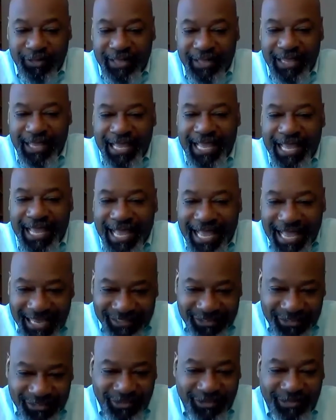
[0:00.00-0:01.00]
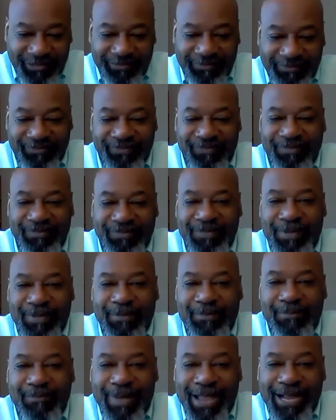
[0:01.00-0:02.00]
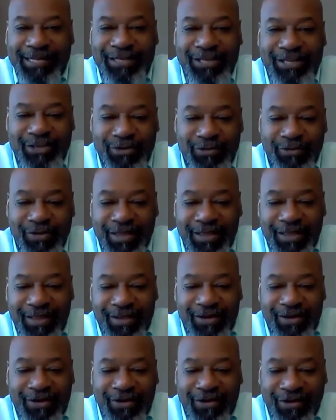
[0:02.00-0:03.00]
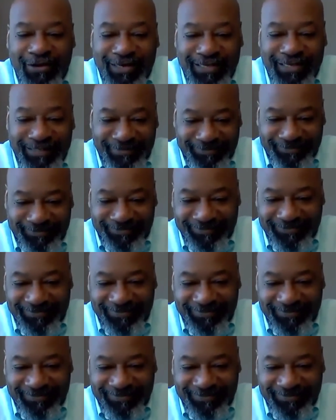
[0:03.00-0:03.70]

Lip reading: Worth has it all. Back to you, Arlen.